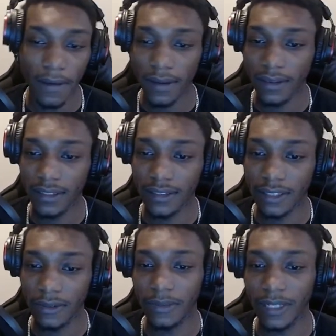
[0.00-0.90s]
let's
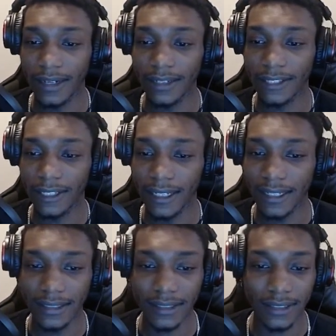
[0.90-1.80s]
see what we got in our
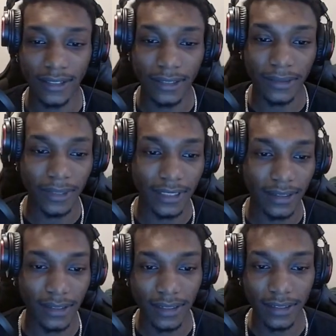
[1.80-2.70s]
hand to start with.